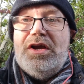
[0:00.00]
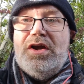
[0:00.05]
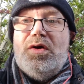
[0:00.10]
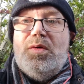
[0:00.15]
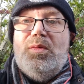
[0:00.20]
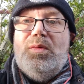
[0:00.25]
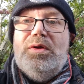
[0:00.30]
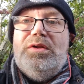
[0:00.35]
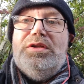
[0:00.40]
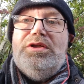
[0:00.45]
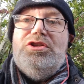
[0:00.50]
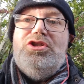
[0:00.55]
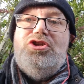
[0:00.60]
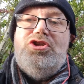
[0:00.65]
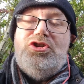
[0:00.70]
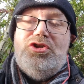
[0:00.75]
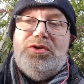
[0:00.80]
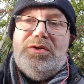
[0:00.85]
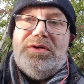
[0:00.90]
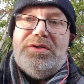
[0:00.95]
Will
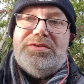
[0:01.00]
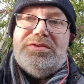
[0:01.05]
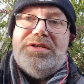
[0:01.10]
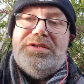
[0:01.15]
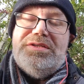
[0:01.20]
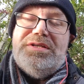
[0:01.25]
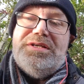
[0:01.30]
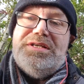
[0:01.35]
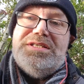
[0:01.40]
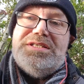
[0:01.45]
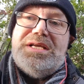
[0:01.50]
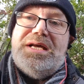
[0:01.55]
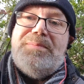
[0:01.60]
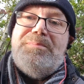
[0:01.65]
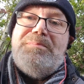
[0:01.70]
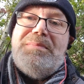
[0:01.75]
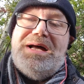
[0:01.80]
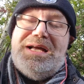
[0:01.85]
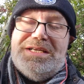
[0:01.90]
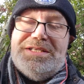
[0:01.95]
ensure that there is a
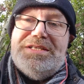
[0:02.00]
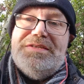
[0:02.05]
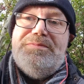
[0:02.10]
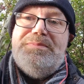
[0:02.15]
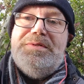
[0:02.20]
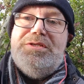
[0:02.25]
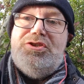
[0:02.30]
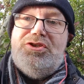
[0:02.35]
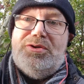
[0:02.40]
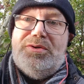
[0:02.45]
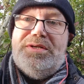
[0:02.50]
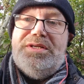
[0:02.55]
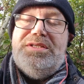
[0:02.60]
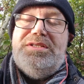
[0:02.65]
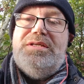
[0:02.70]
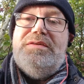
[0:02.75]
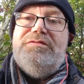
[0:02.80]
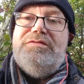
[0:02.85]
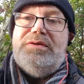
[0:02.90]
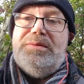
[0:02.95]
massive
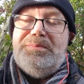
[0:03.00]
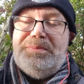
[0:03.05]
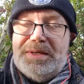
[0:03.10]
majority for